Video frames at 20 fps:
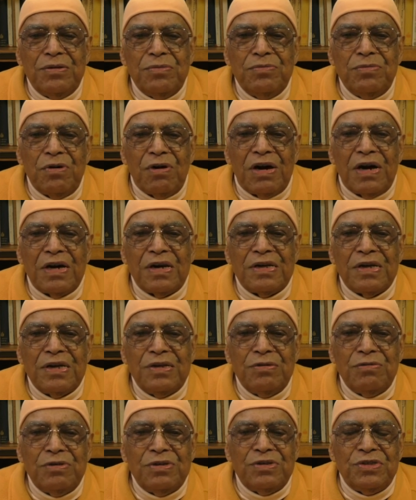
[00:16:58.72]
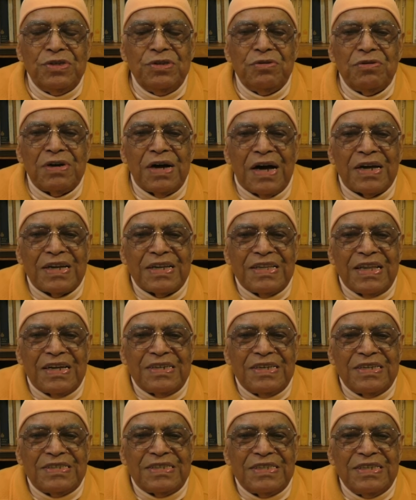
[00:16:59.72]
world in which you are,
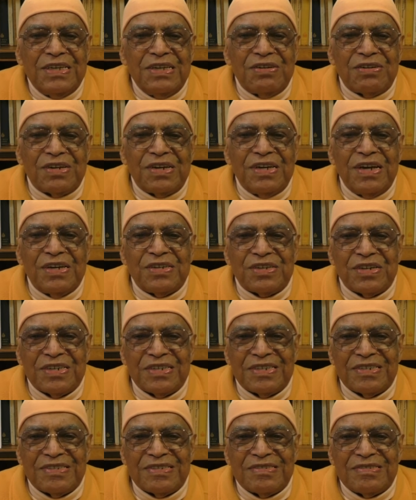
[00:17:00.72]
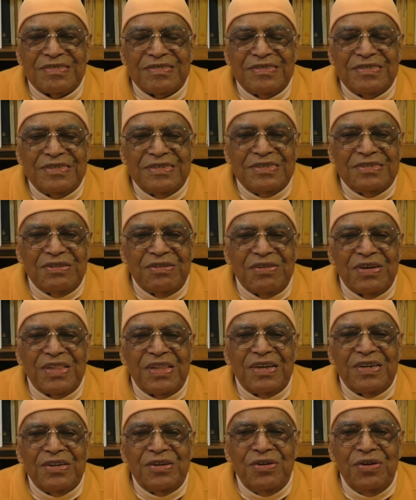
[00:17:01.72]
that is your creation,
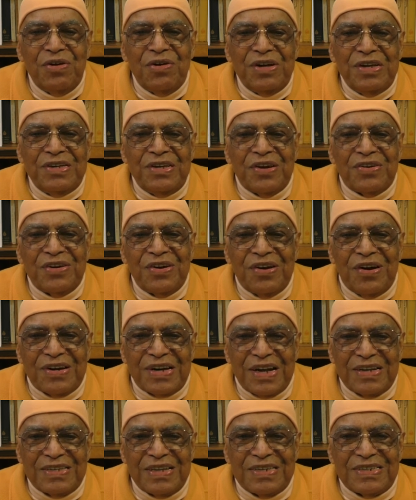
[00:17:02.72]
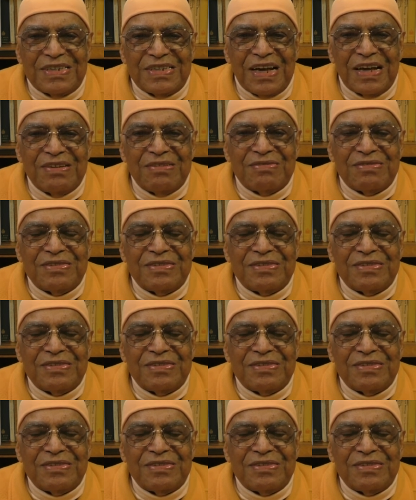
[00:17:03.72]
whether you know it or not at that time.